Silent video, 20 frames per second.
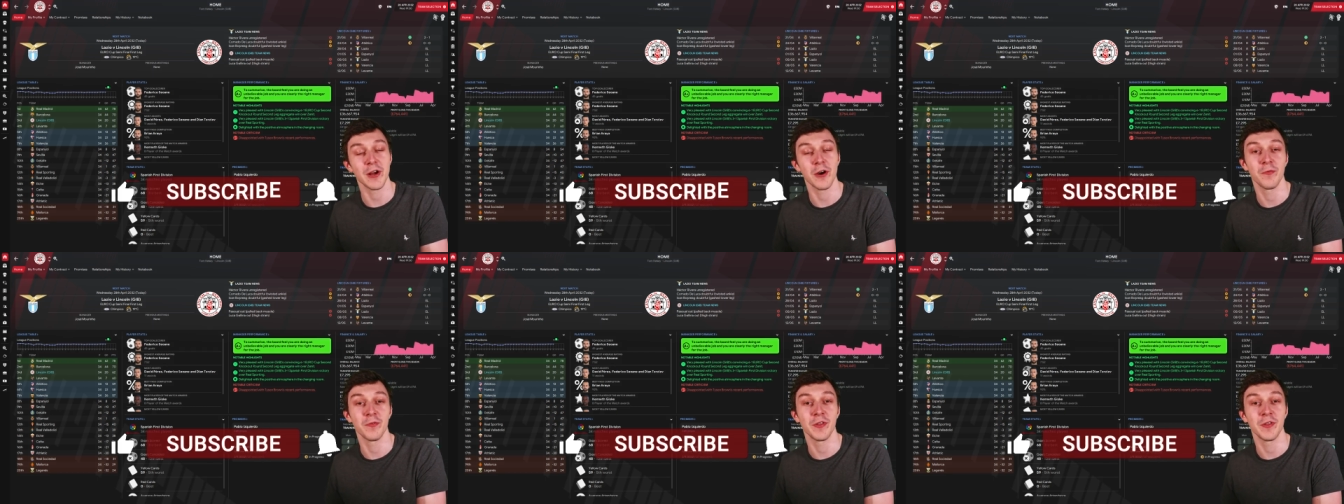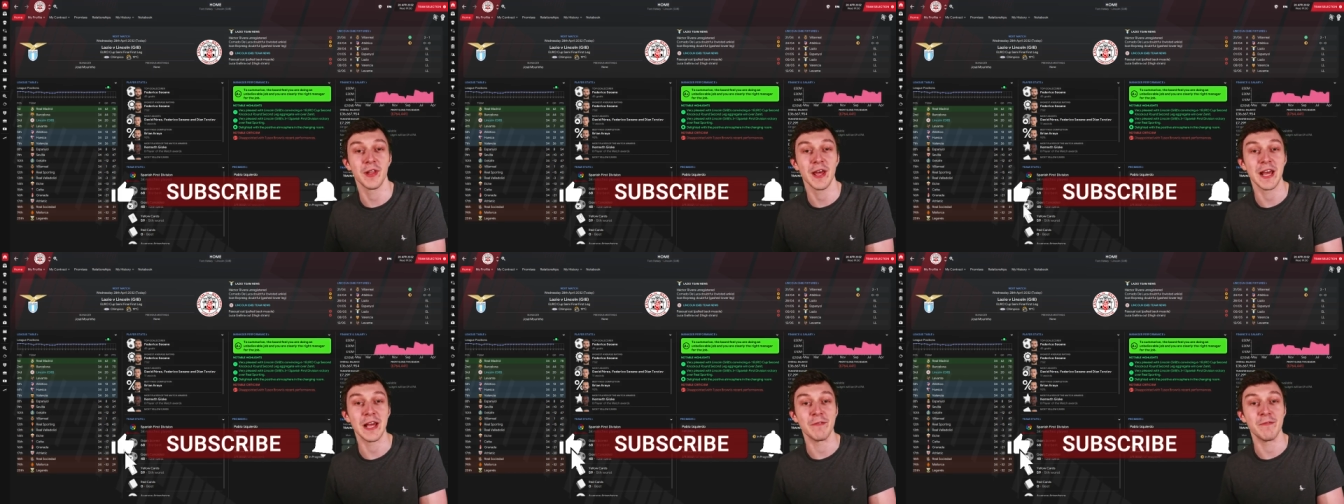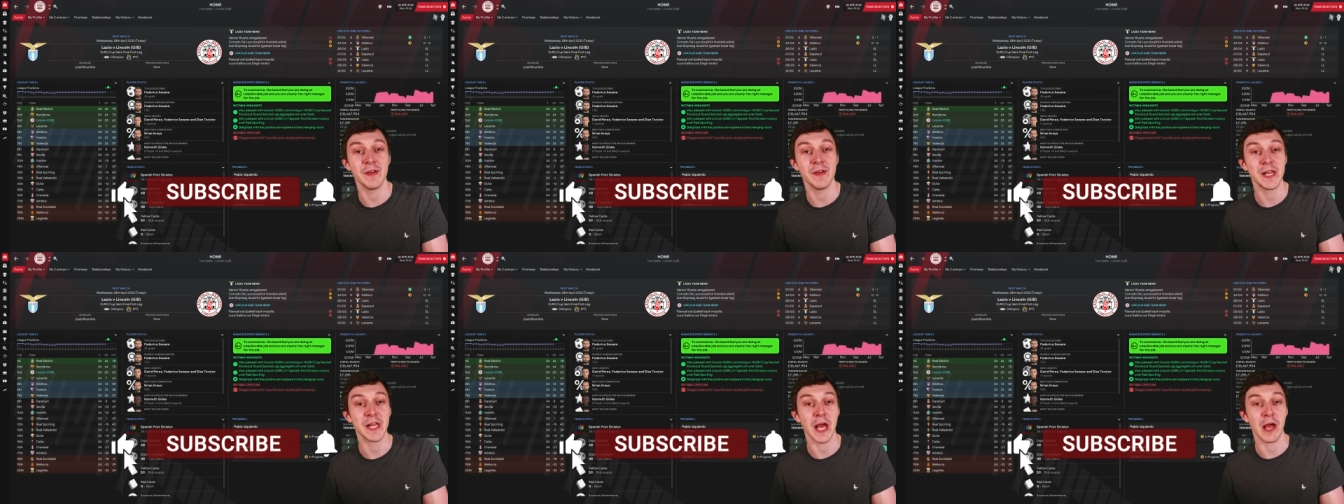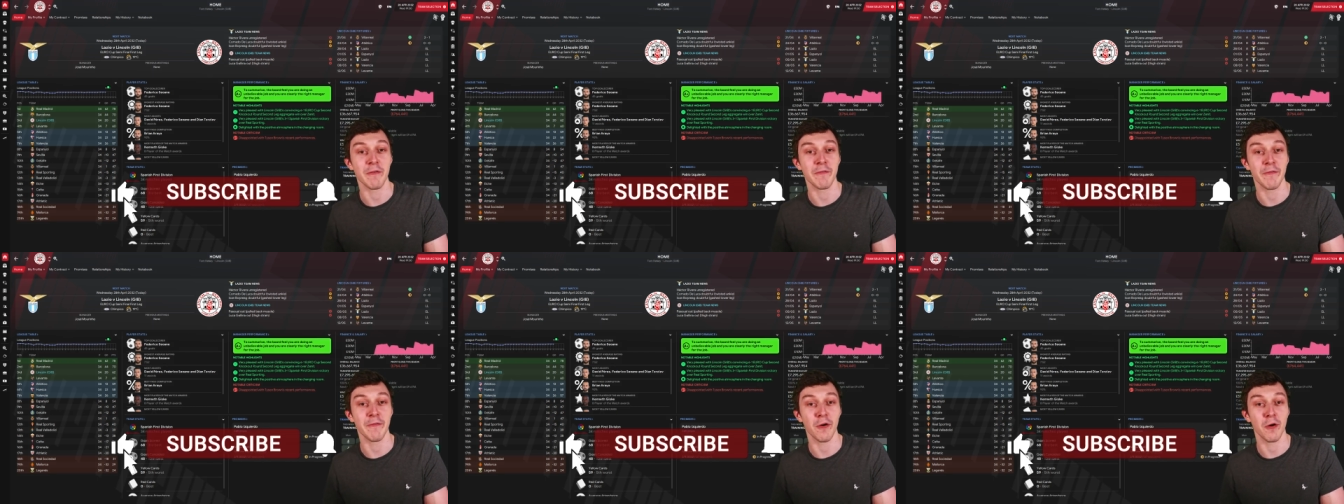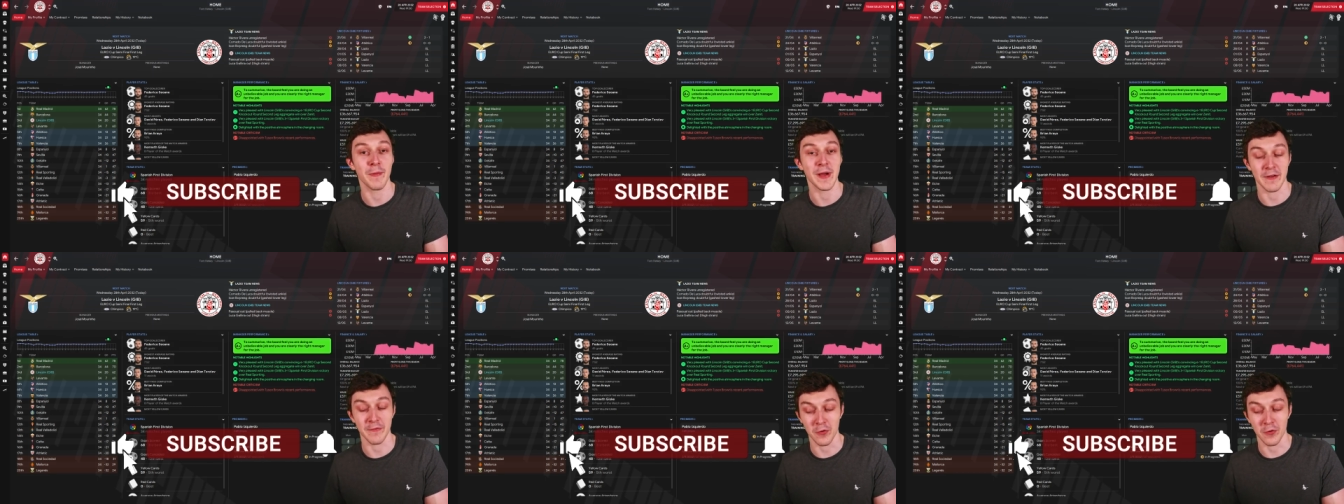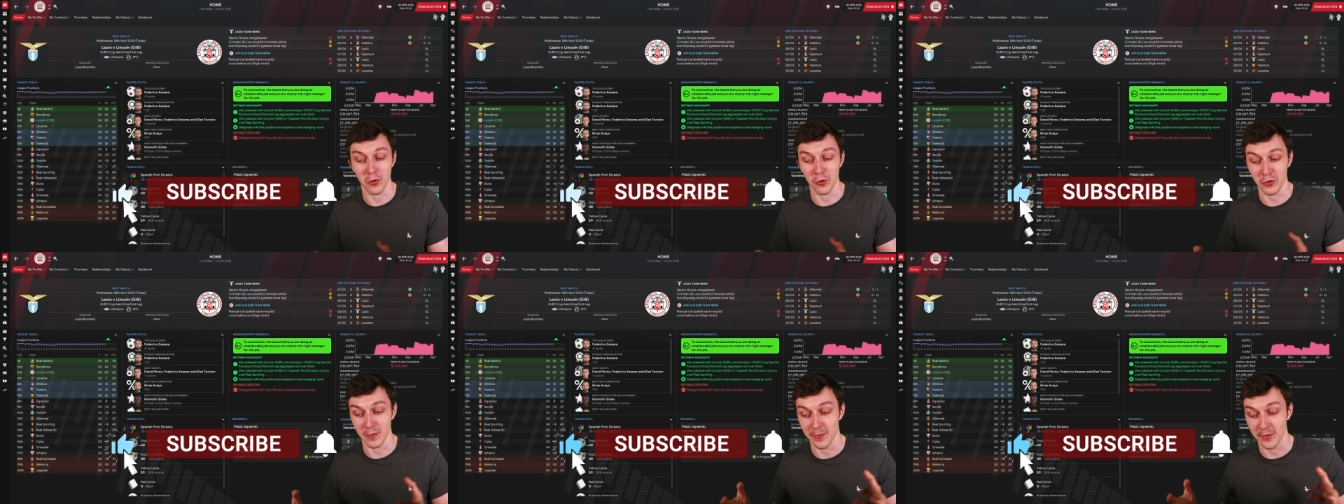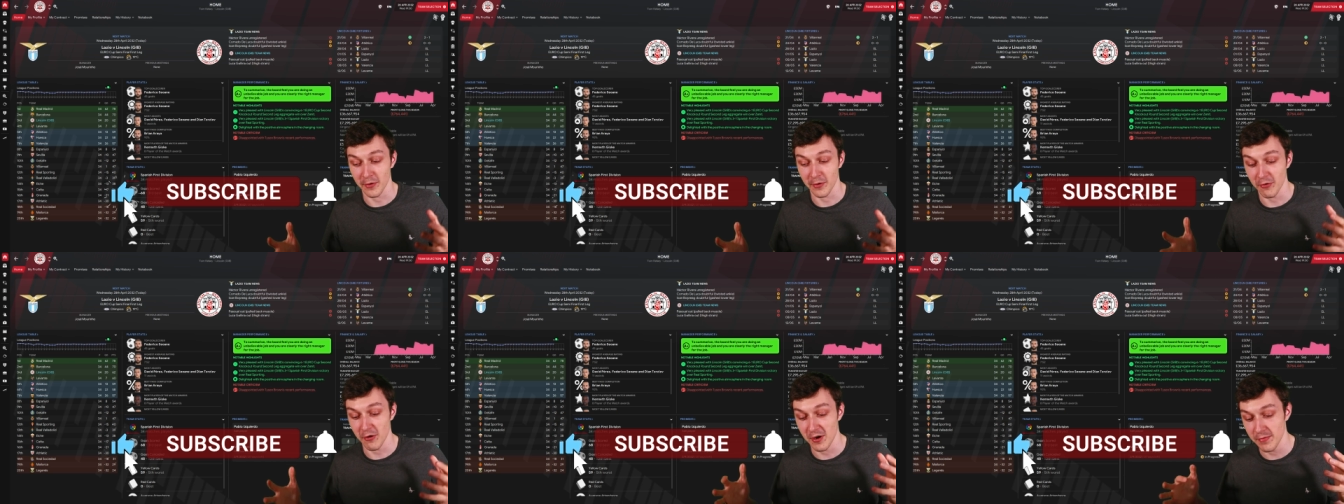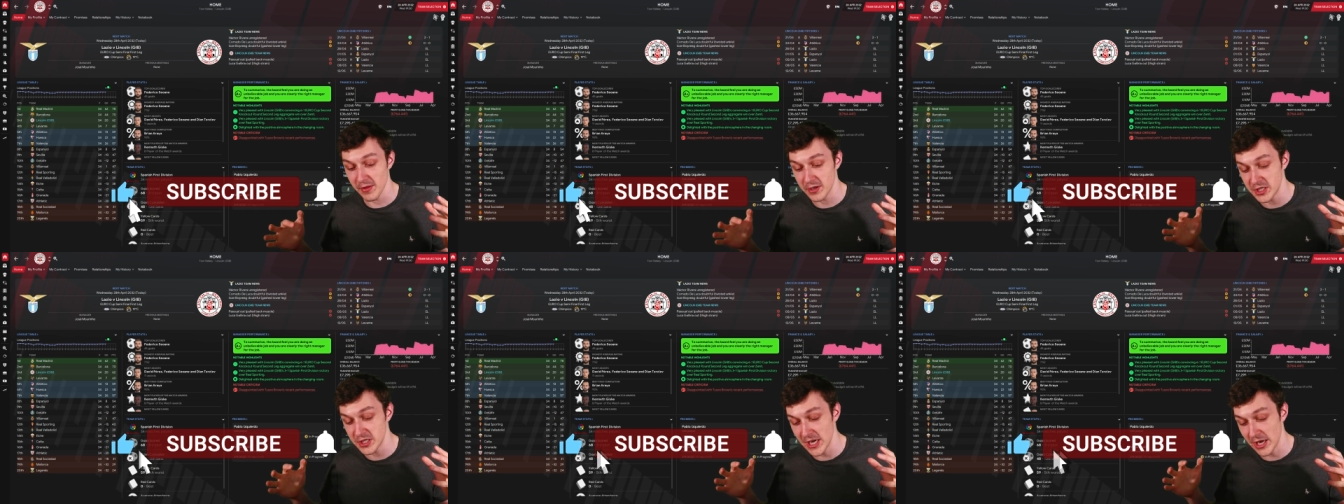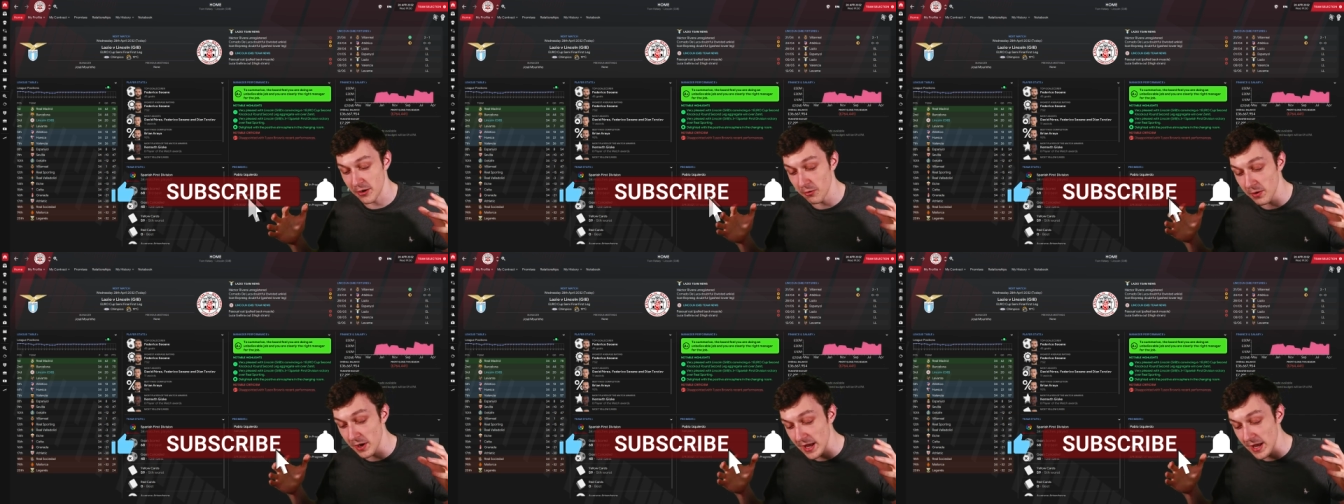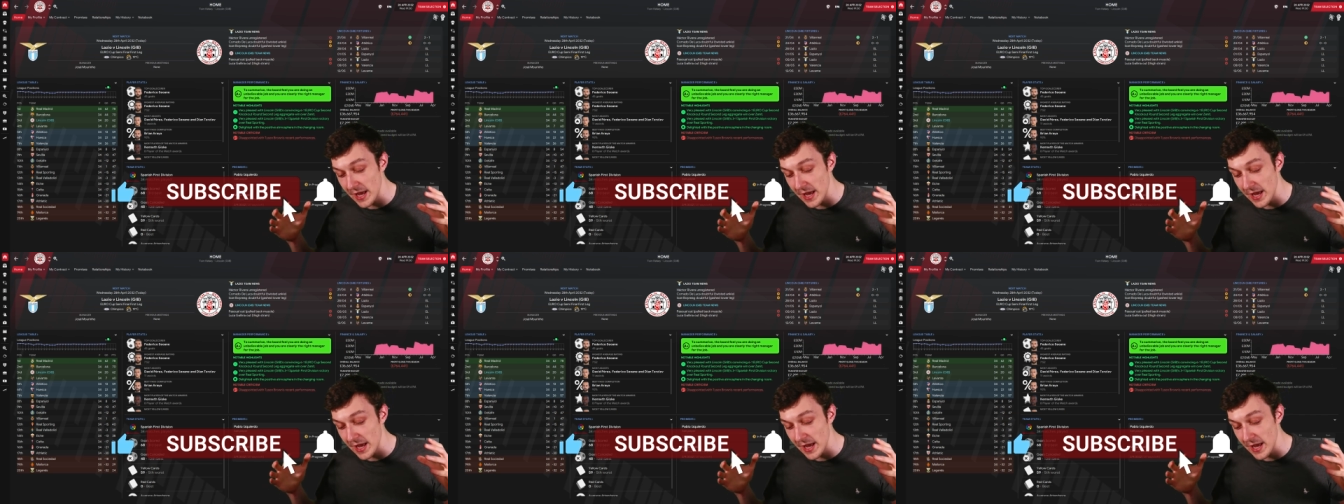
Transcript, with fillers: on today's video for me, and of course subscribe to the channel